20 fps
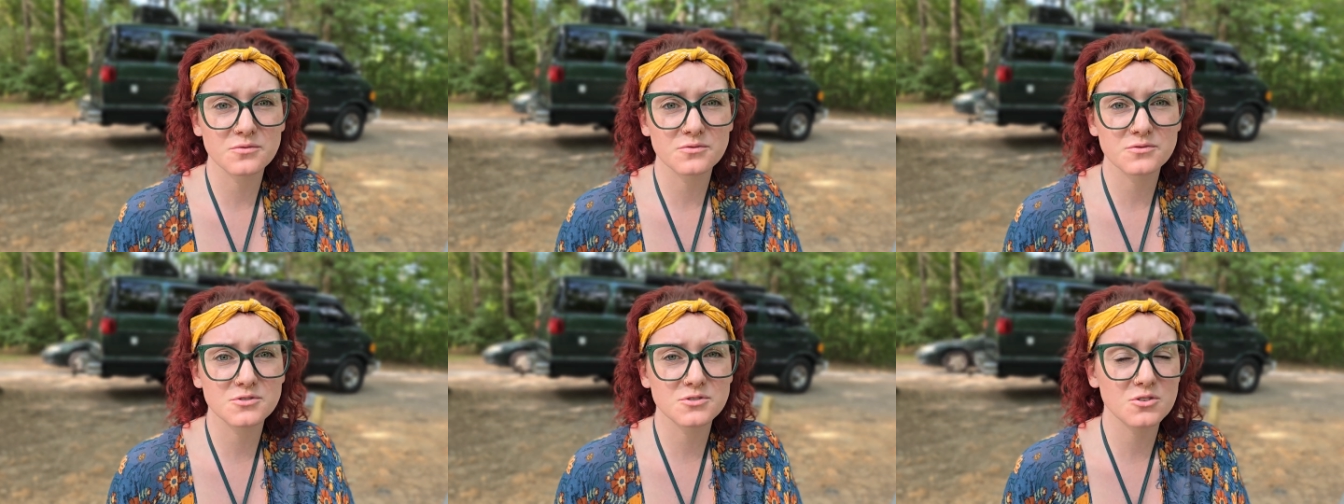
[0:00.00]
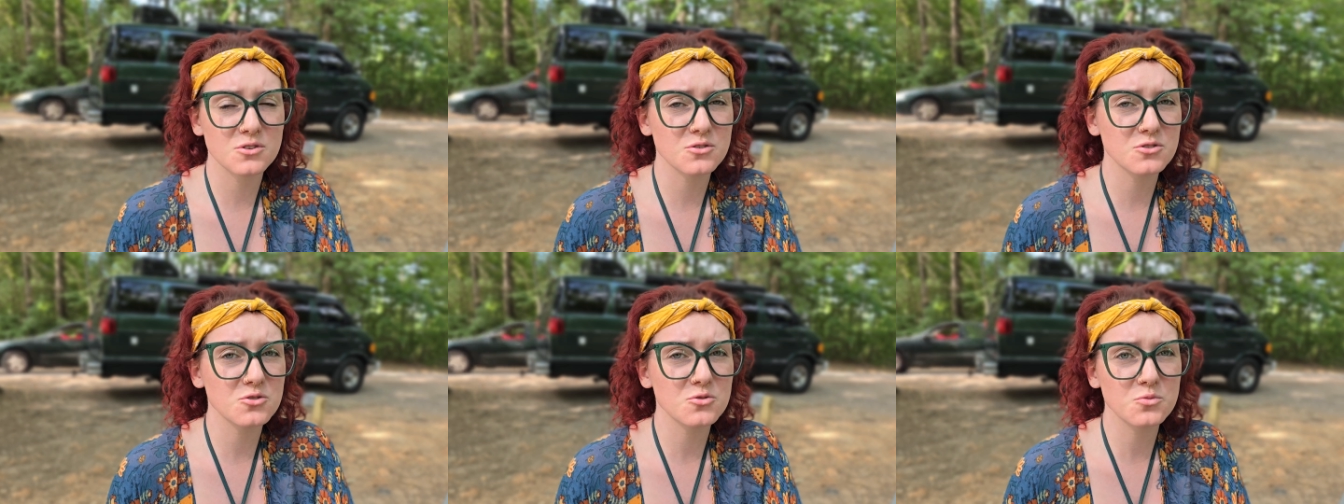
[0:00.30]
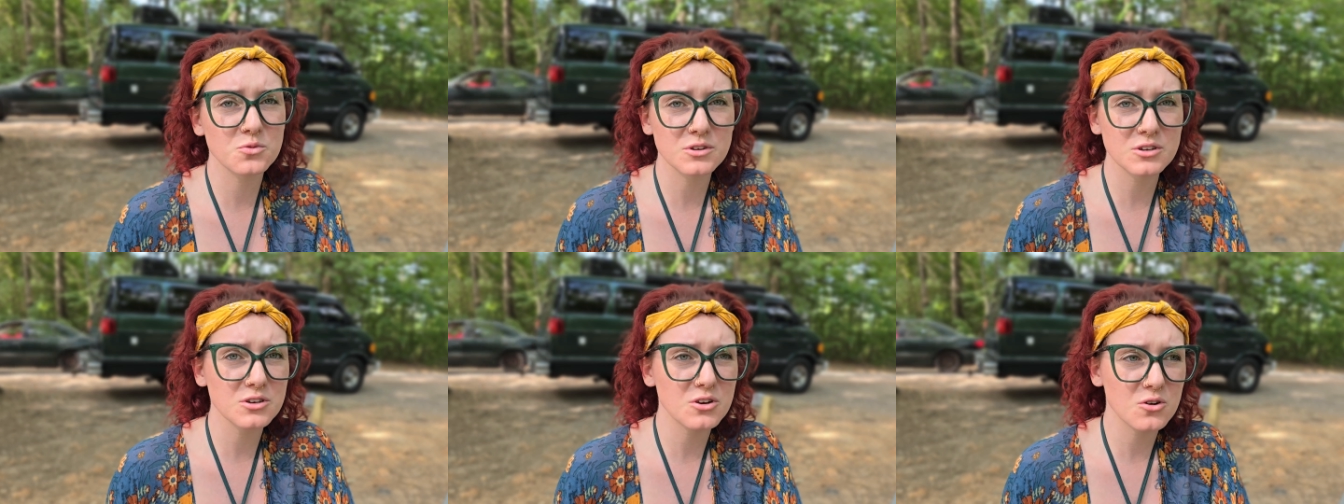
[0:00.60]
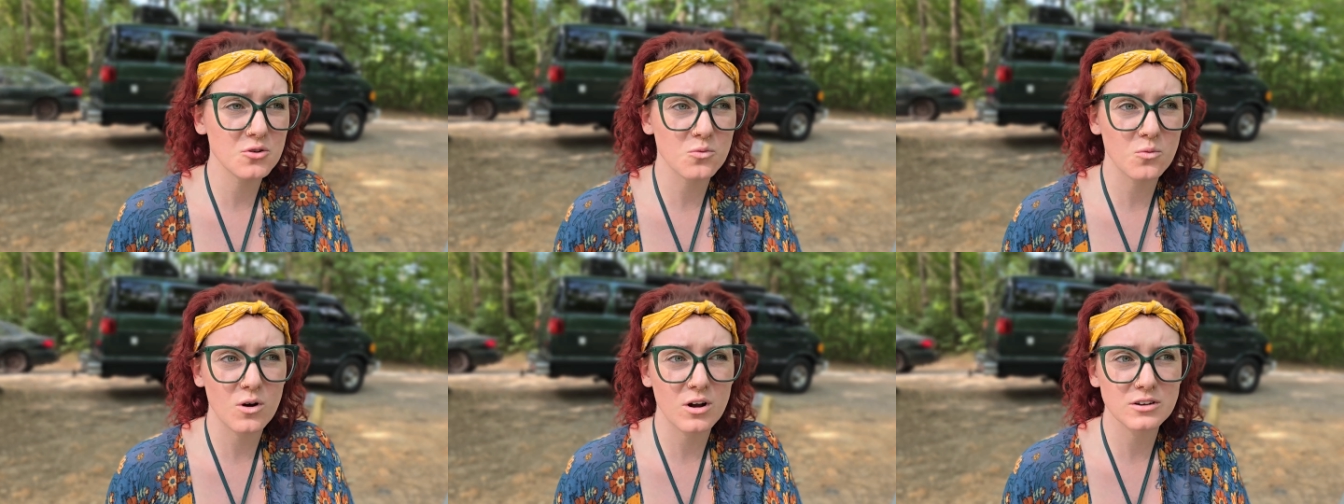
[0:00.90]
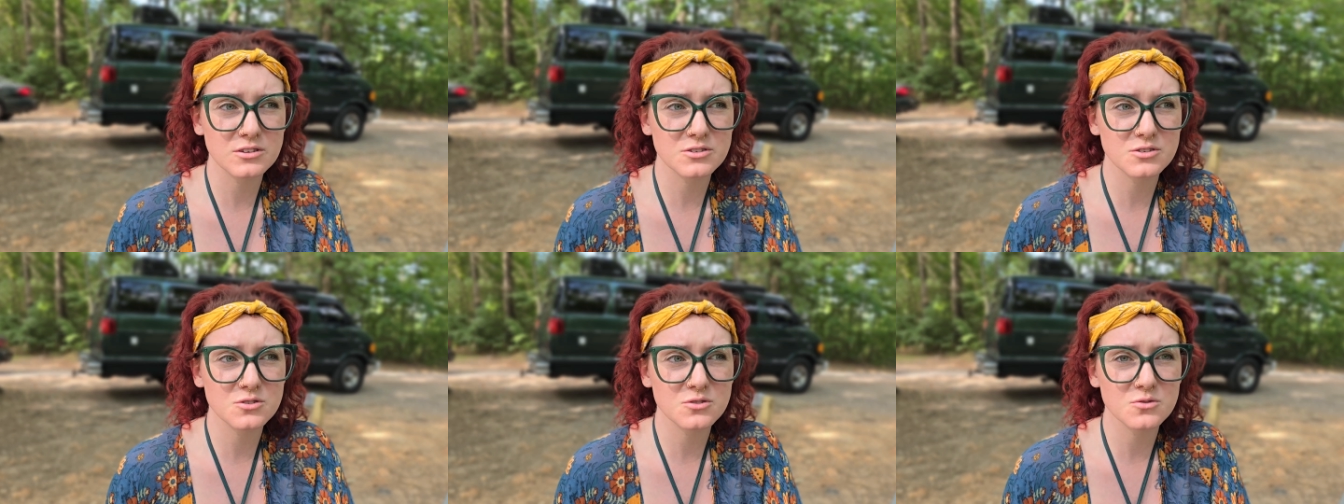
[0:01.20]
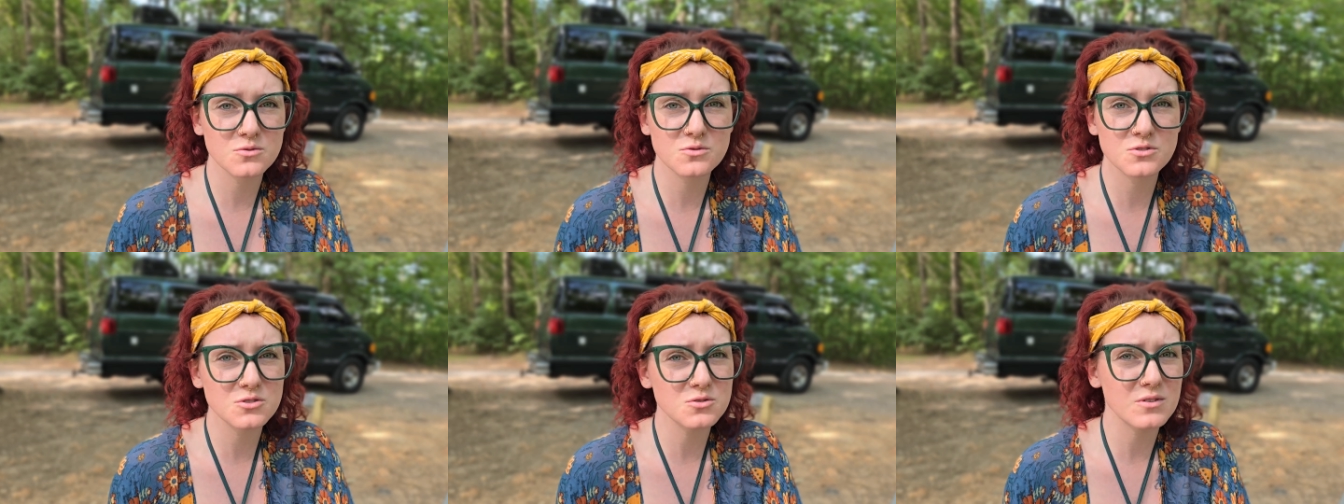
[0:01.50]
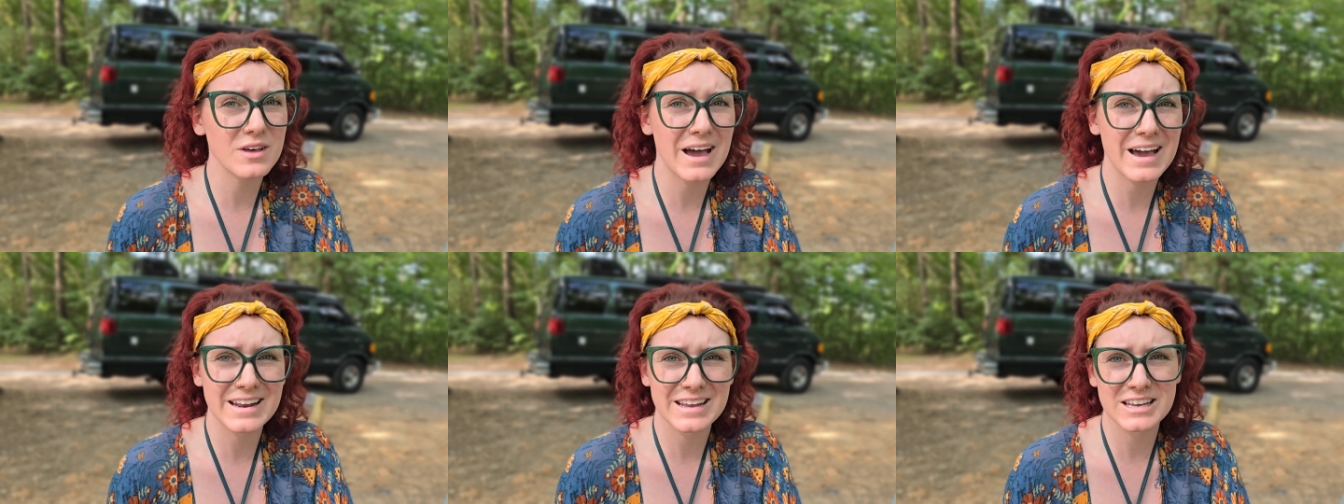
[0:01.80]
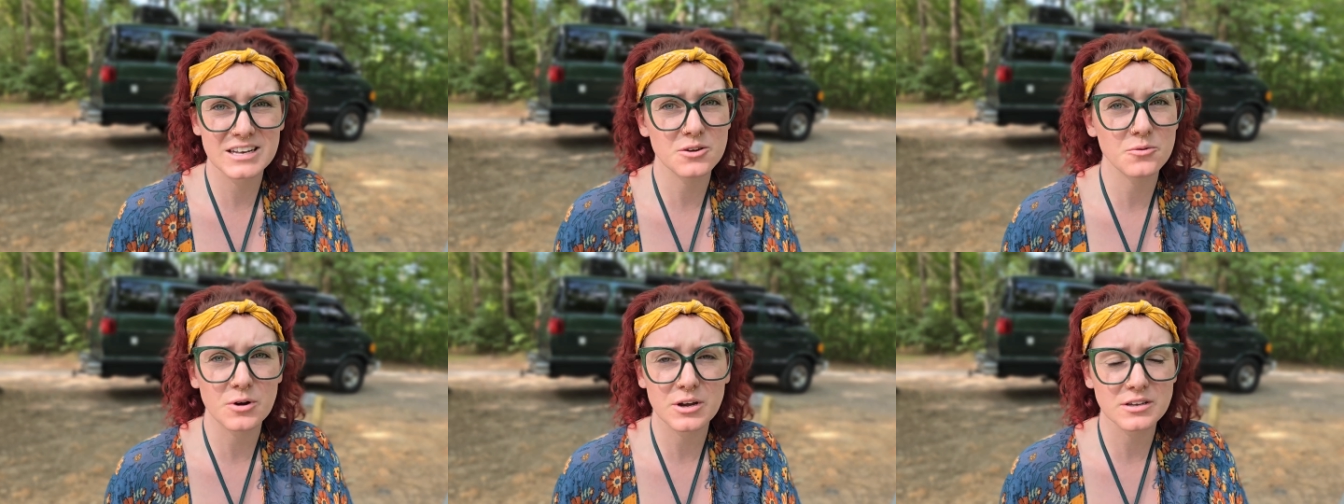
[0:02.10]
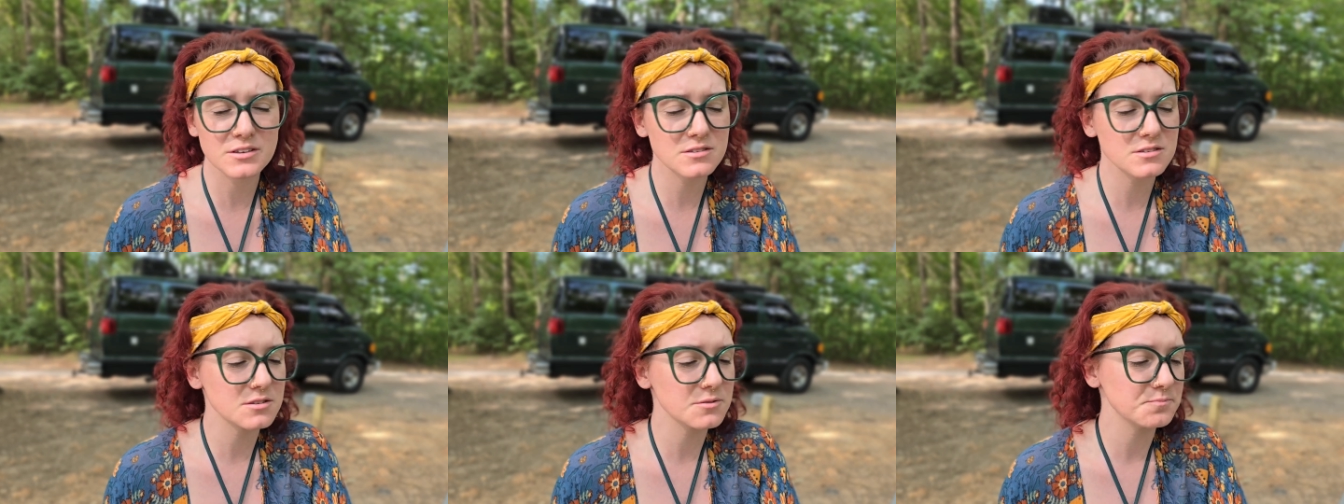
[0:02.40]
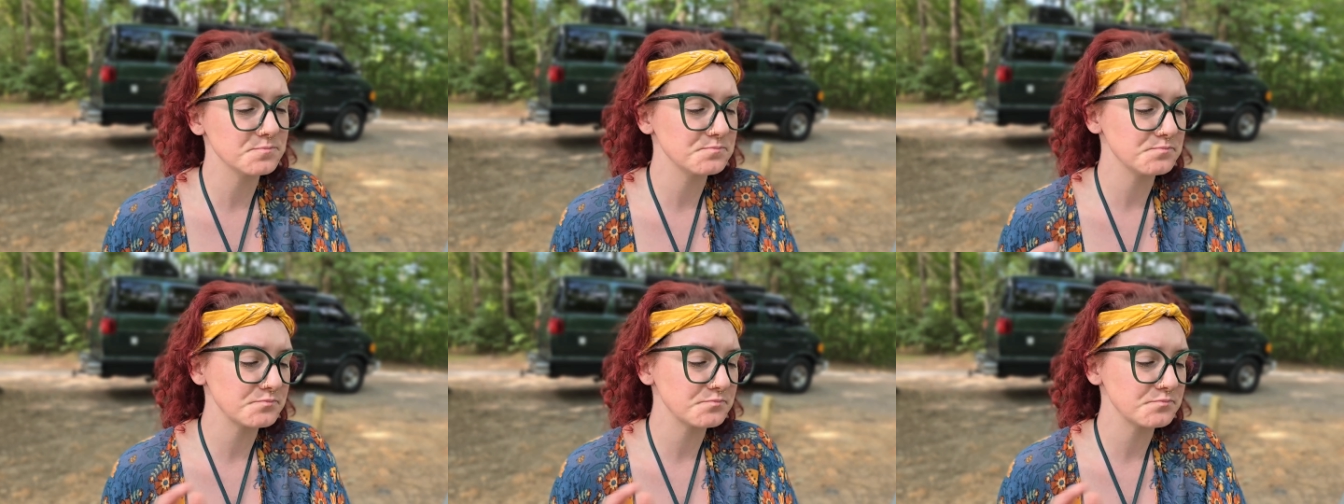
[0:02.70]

so you really don't want to do that anyways.